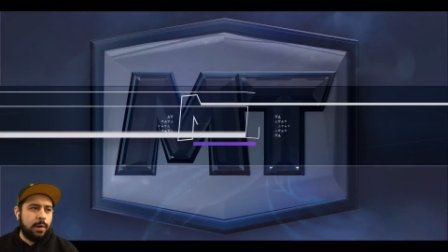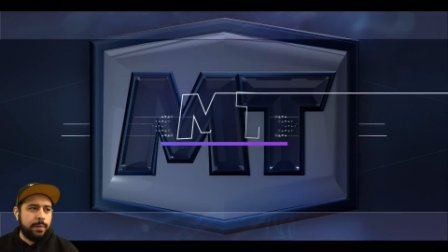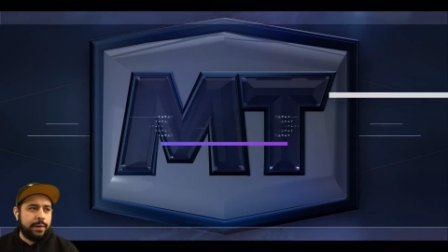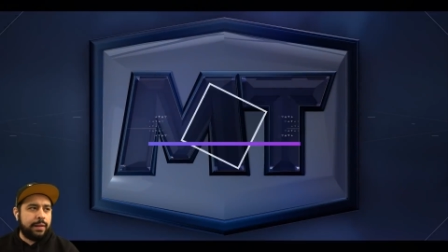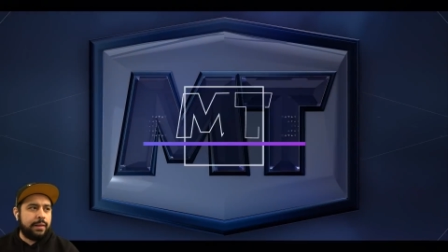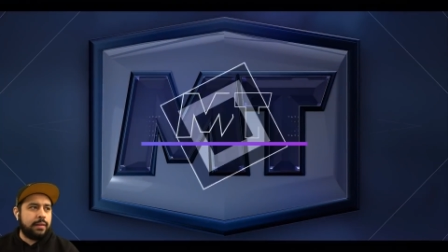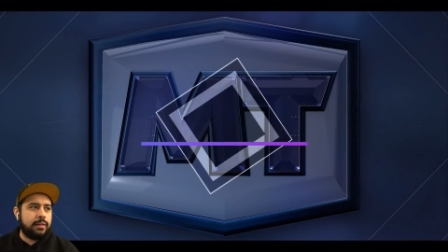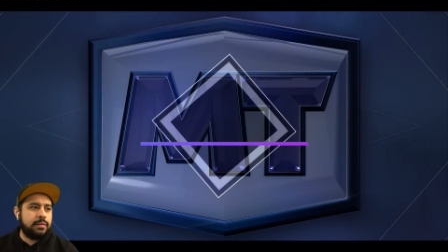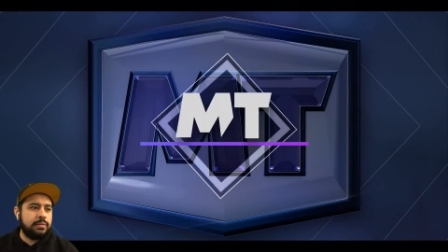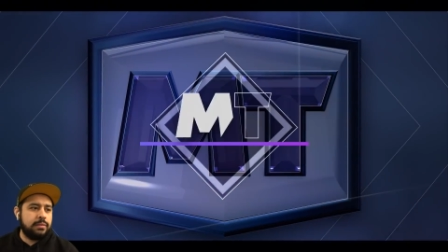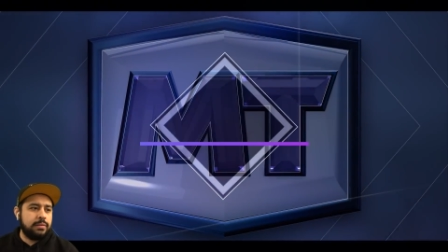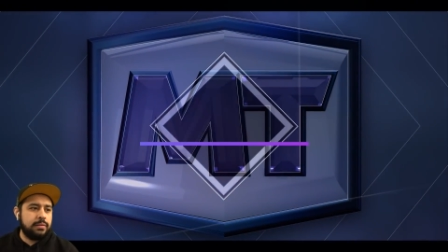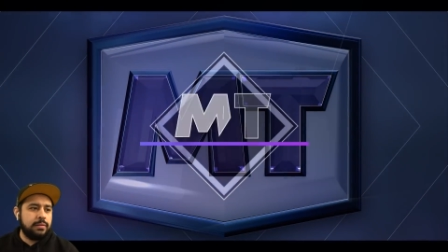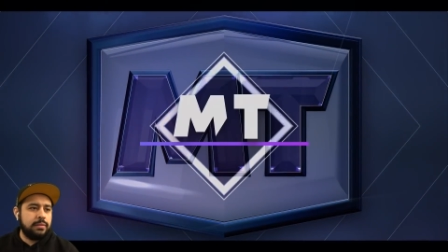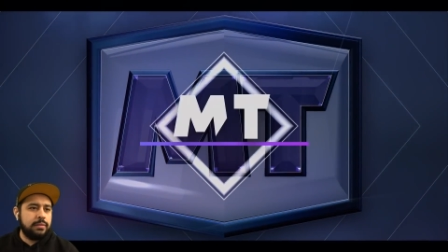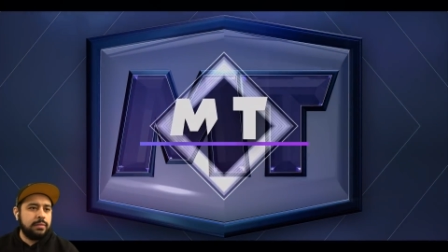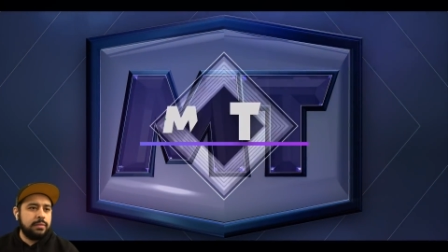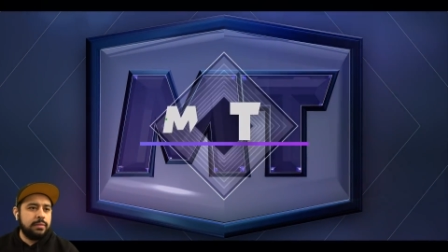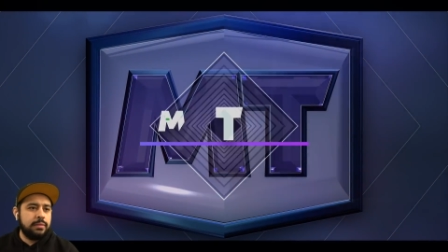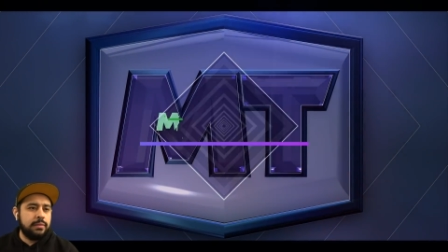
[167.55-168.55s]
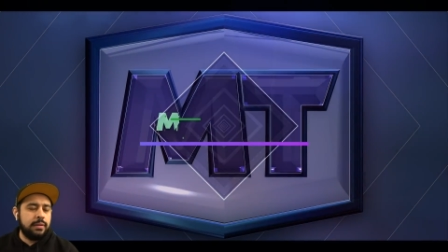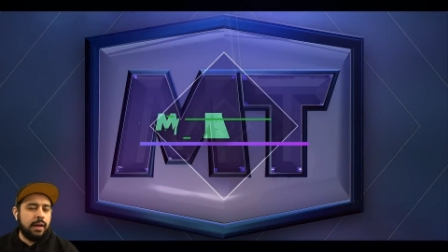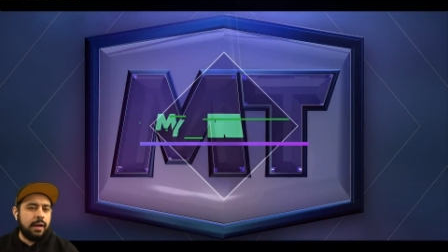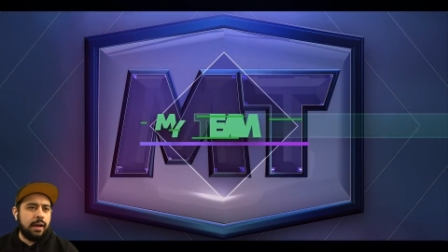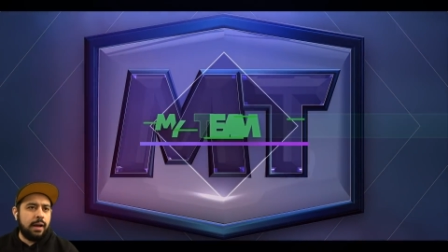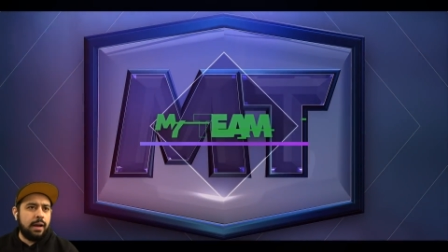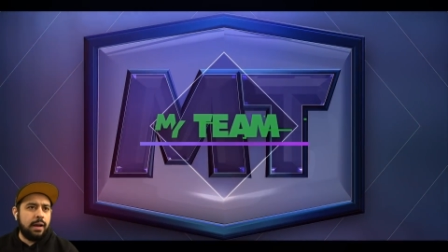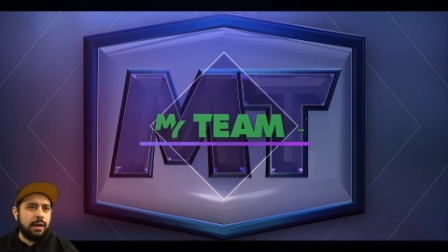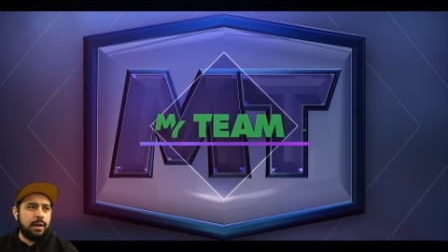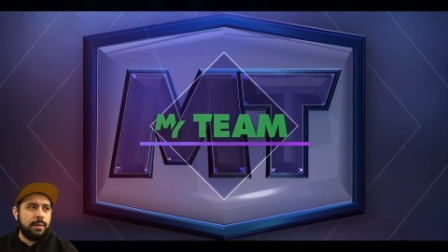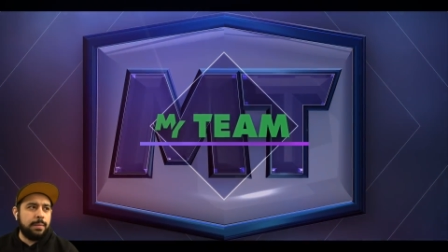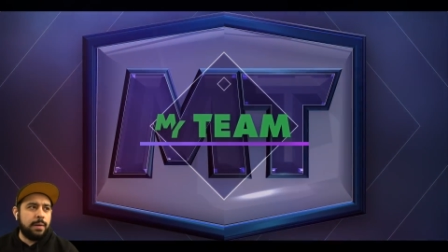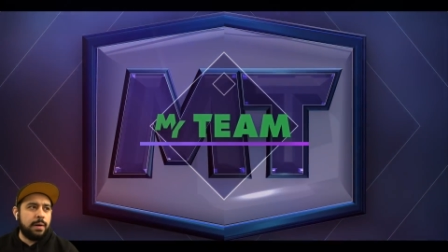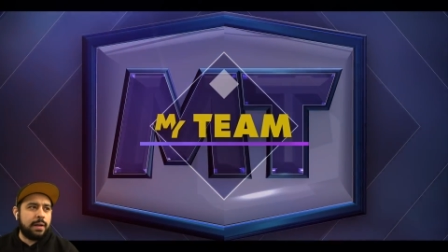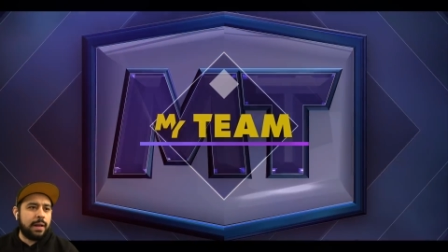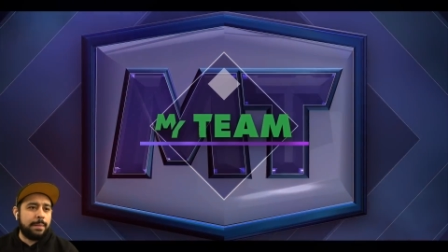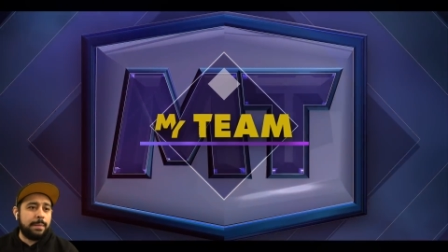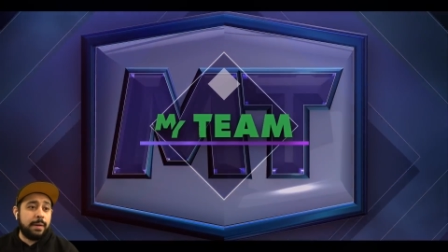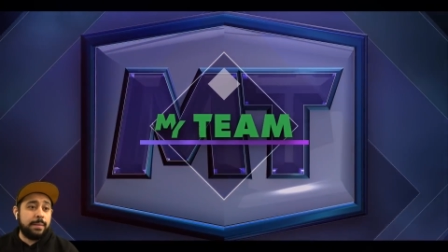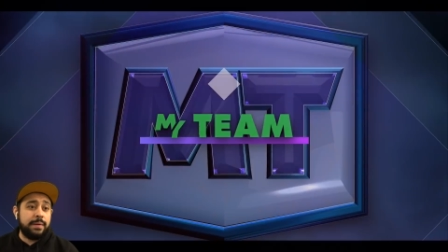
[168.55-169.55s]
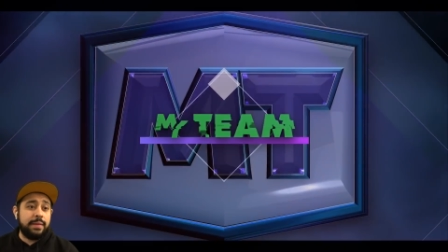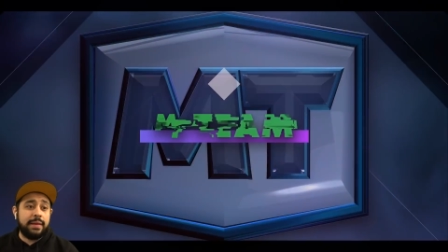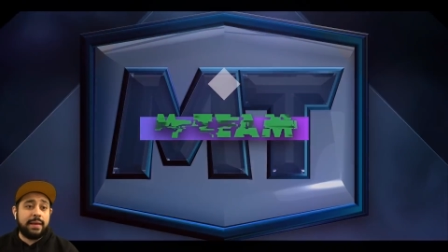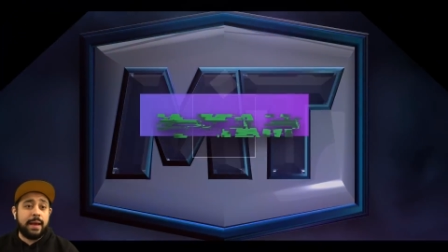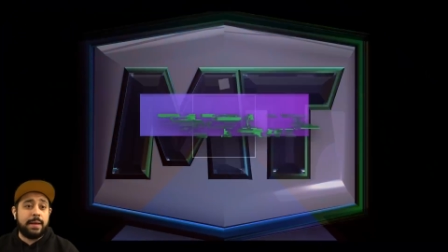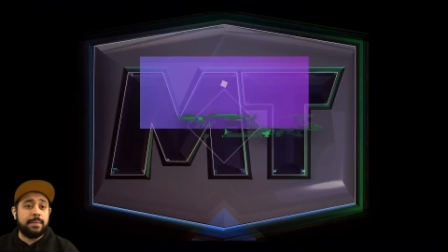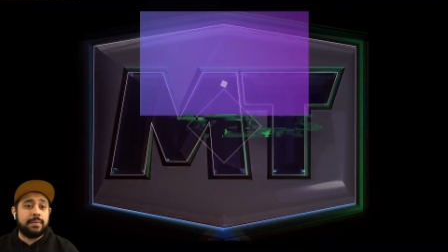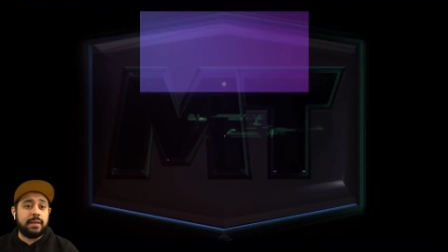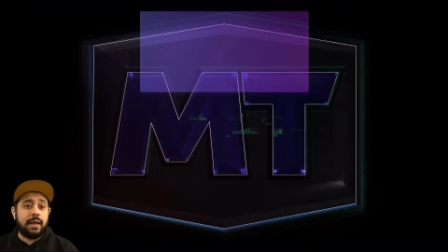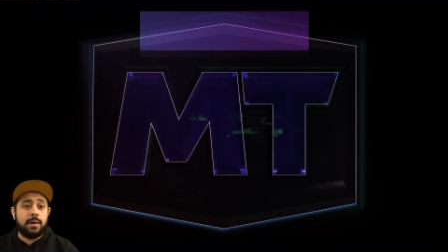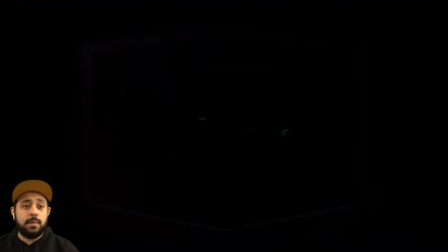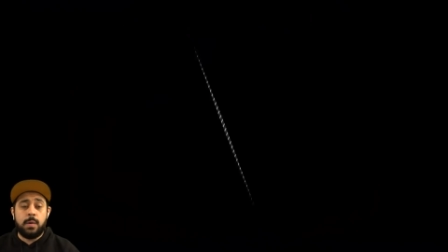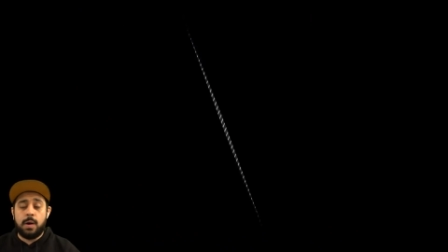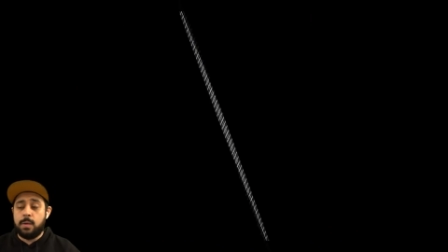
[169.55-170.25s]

loading. Um, okay, maybe the game's like,